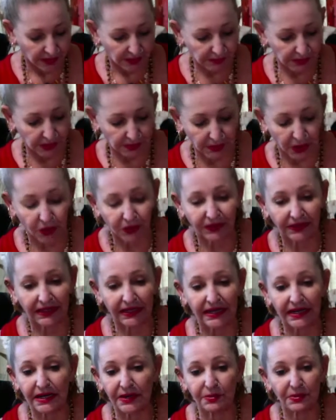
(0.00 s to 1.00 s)
promote that
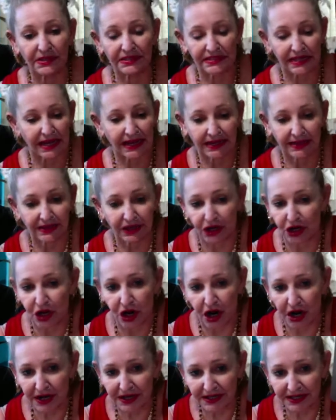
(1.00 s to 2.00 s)
he was like the
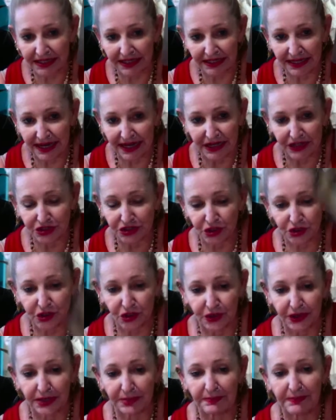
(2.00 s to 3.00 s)
guardian angel
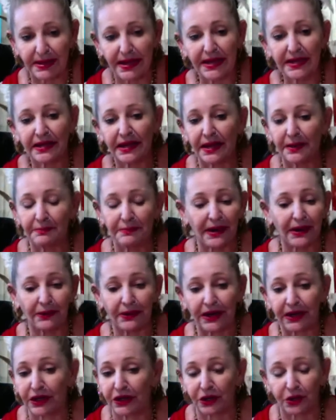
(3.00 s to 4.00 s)
going to make
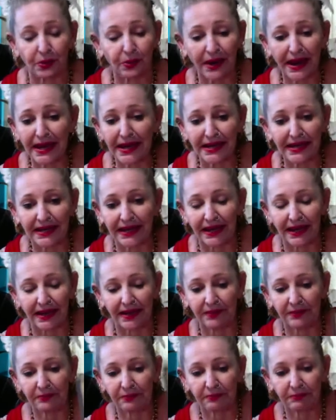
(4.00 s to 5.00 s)
America great
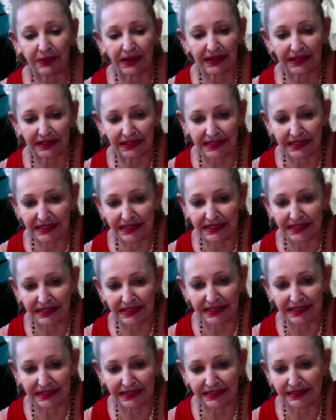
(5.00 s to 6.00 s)
again, but
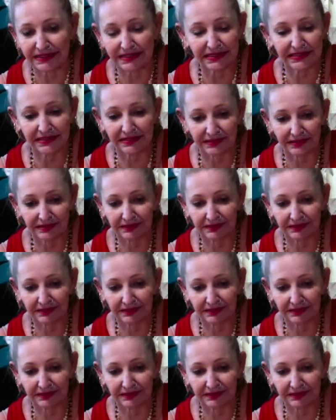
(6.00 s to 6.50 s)
he is